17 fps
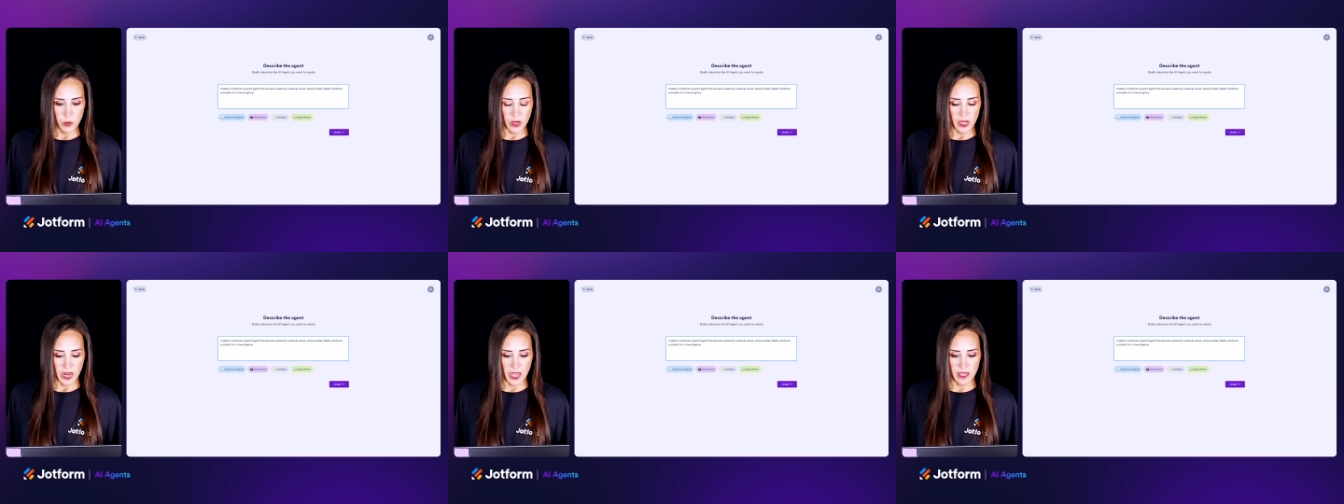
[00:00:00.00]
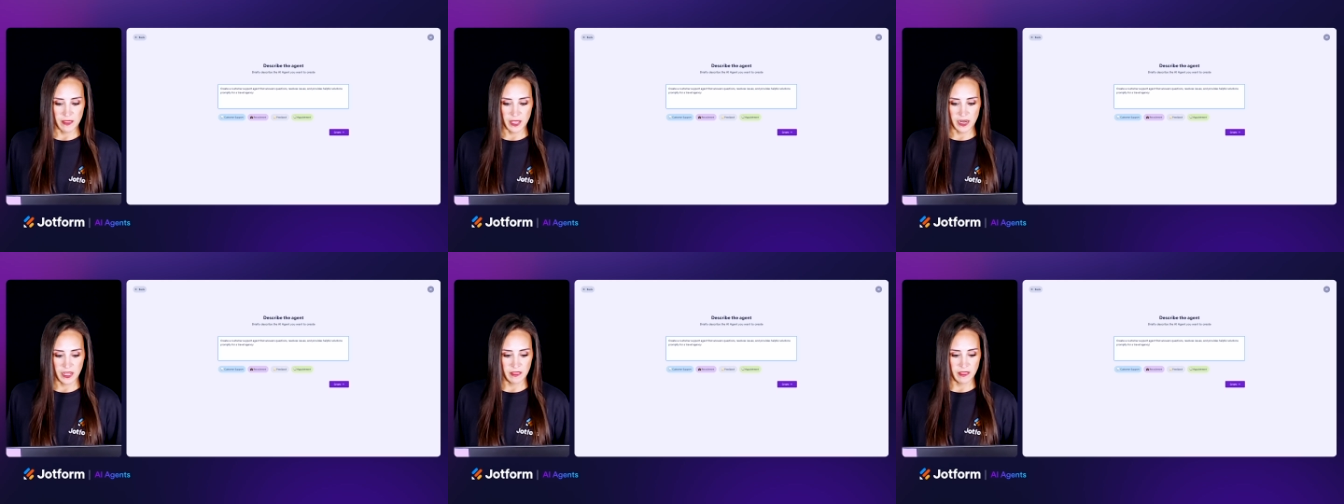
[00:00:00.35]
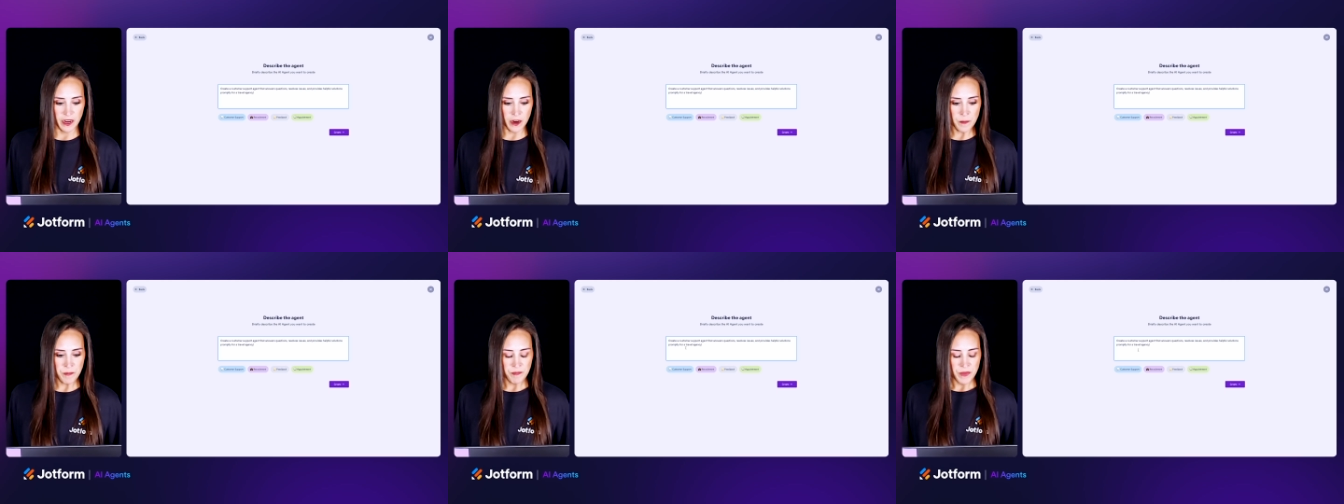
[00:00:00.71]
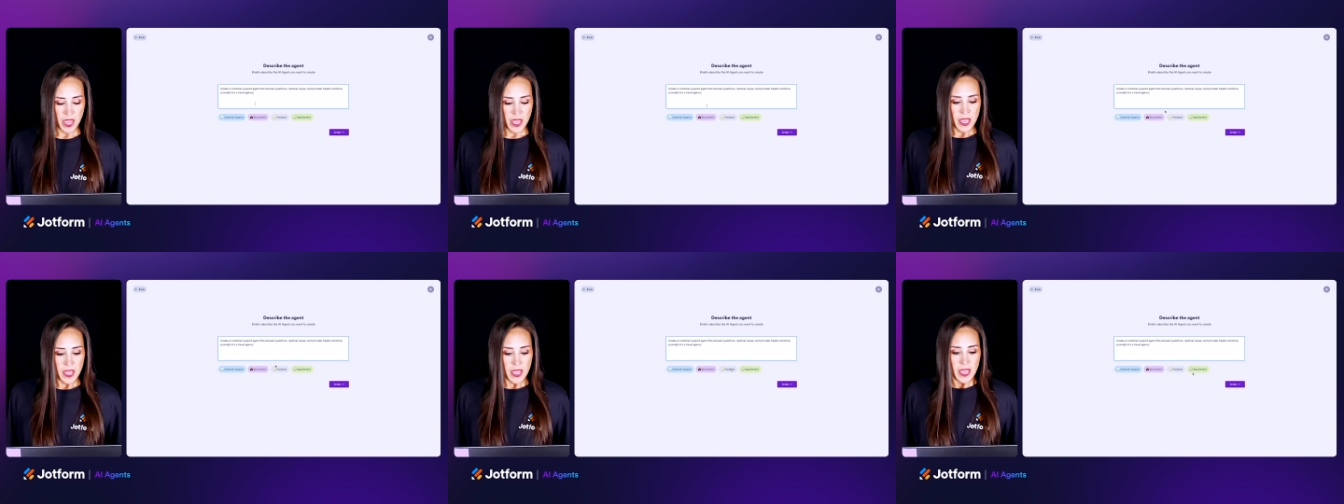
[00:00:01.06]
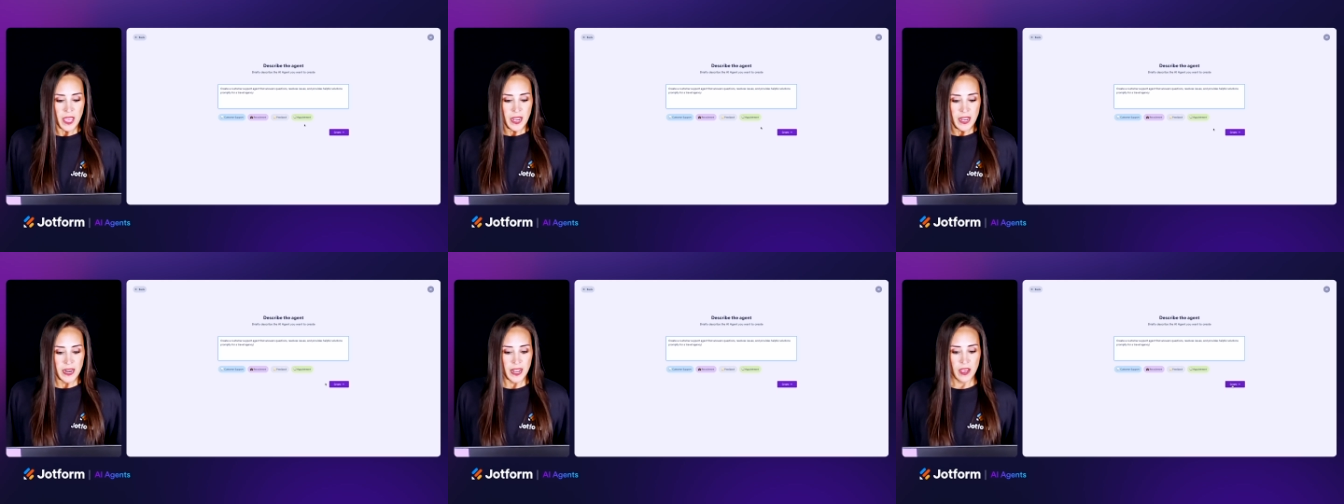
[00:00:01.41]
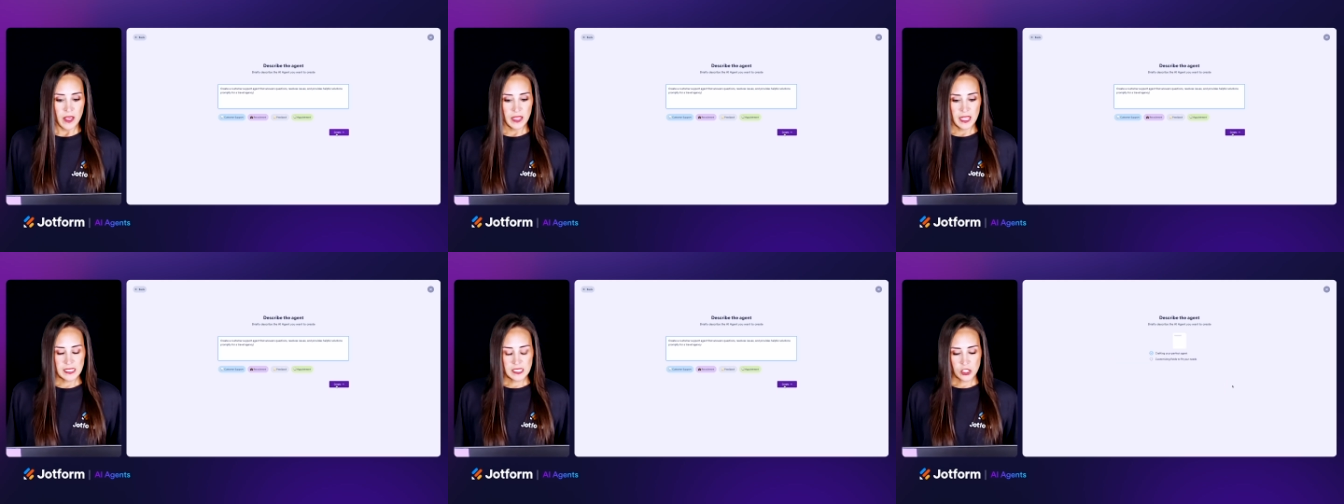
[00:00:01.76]
We can add that in there.
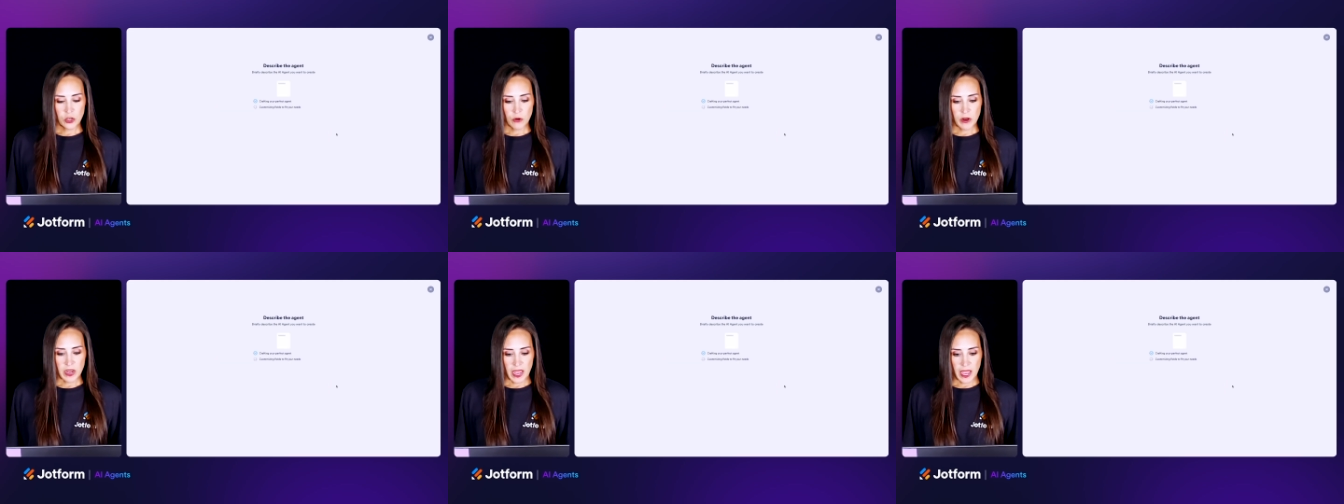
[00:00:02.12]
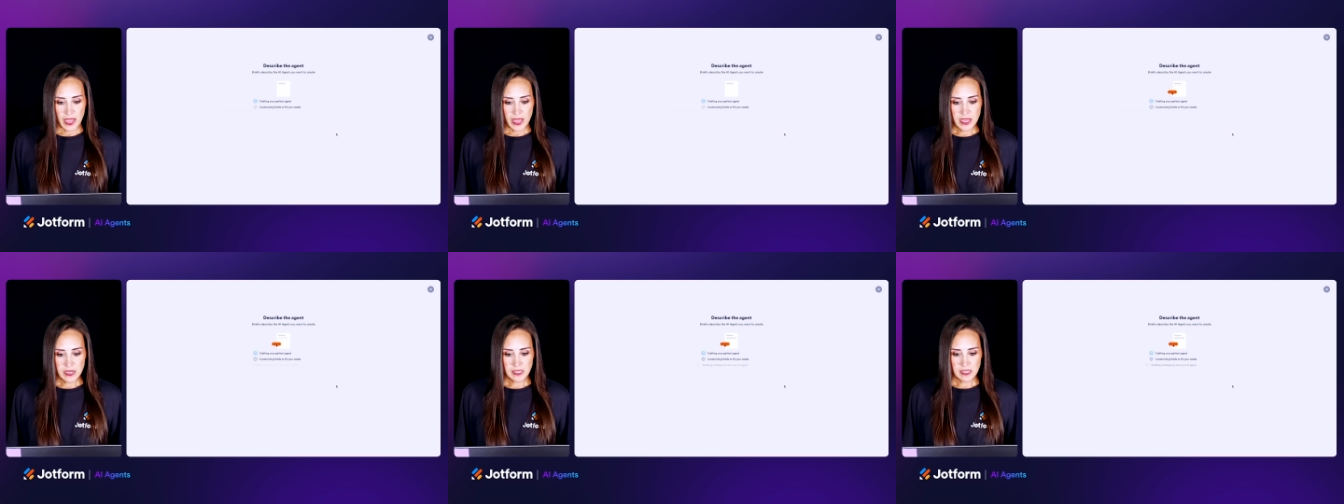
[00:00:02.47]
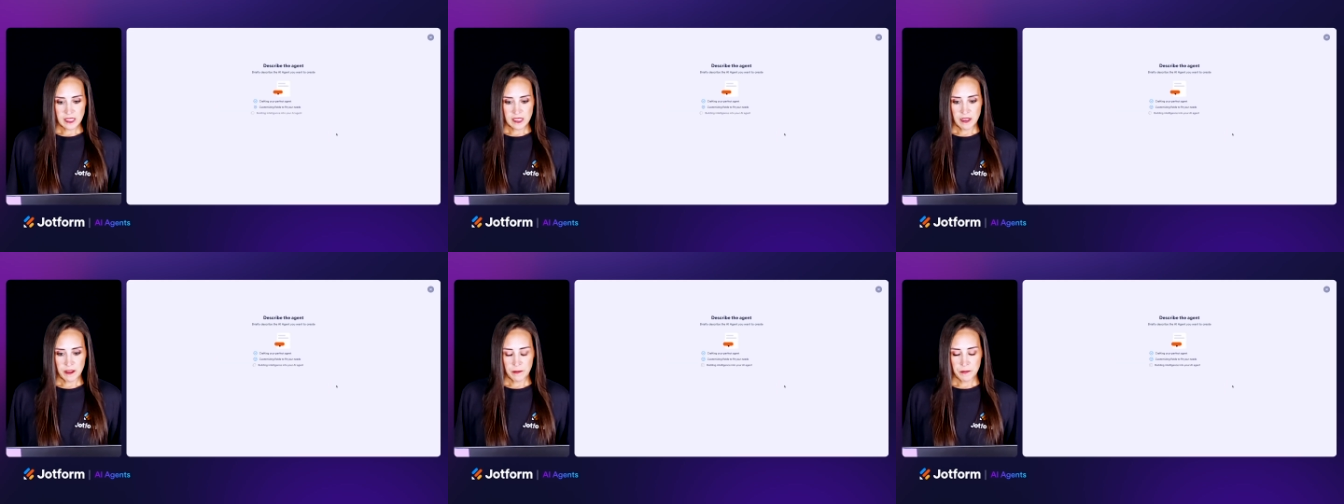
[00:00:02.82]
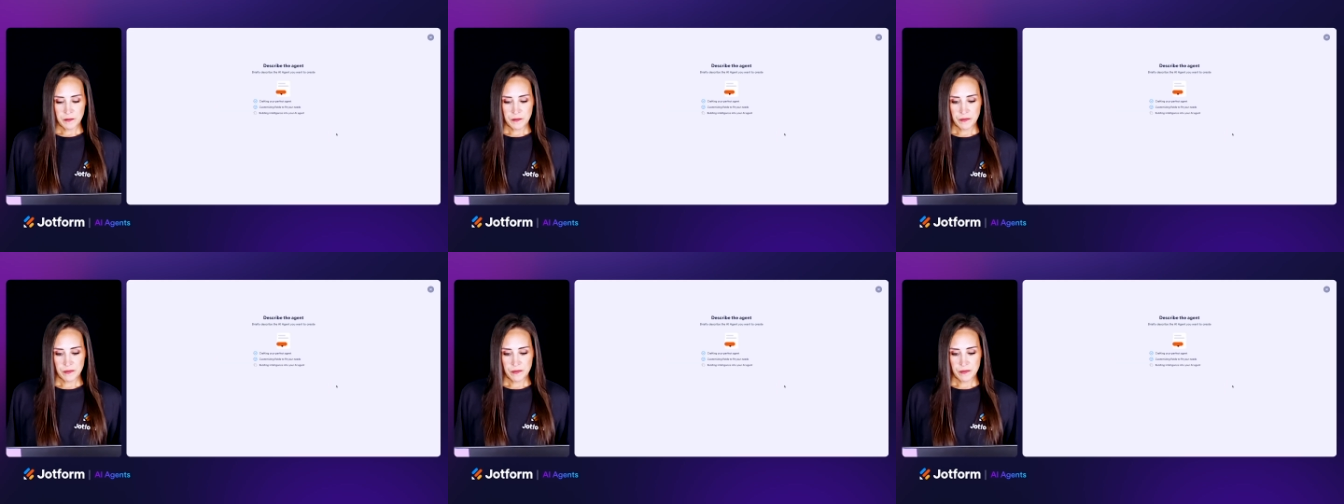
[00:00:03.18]
Now let's create,